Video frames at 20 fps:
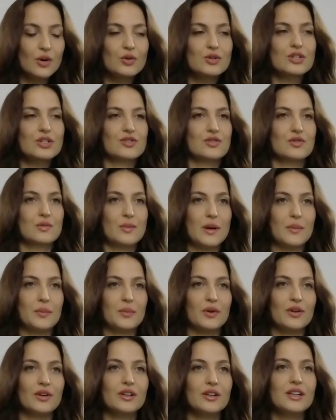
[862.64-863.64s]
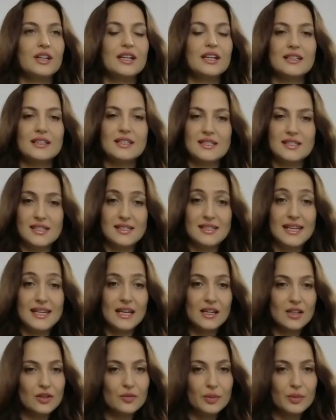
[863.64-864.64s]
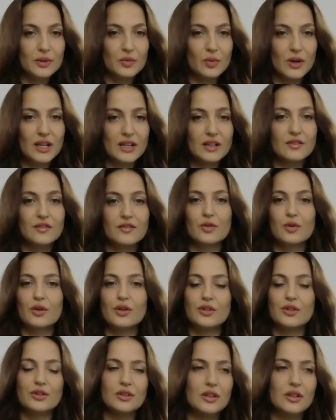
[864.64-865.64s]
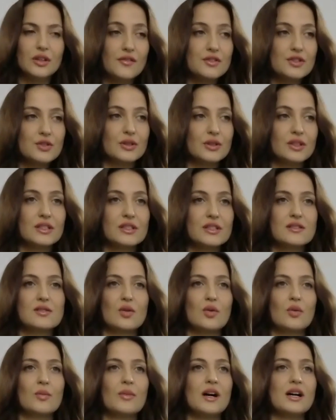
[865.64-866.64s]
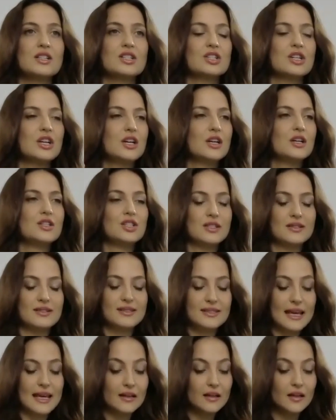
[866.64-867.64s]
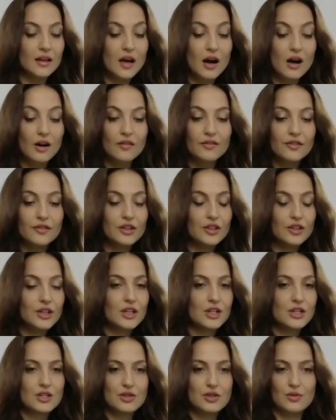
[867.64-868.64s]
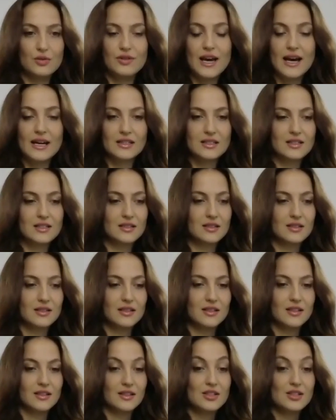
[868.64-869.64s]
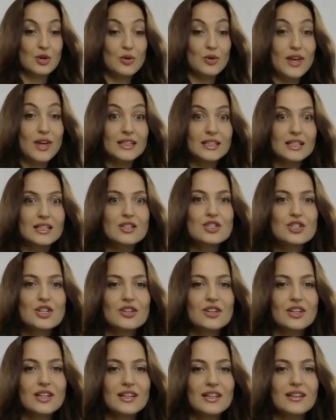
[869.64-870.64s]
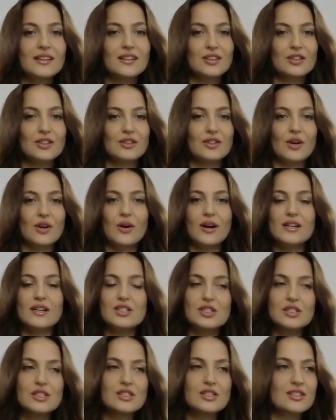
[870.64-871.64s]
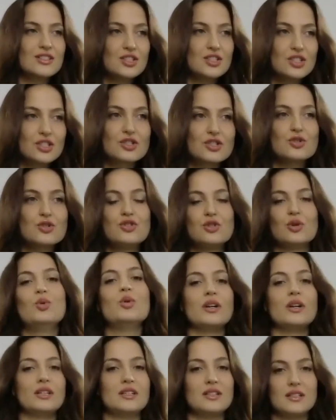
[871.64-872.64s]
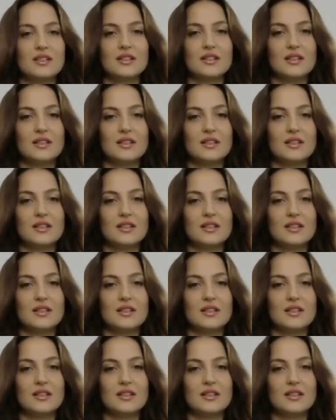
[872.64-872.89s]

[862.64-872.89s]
just remember, this is the day you've been waiting for. You love doing this so much. Just send love to that injury, and just do it.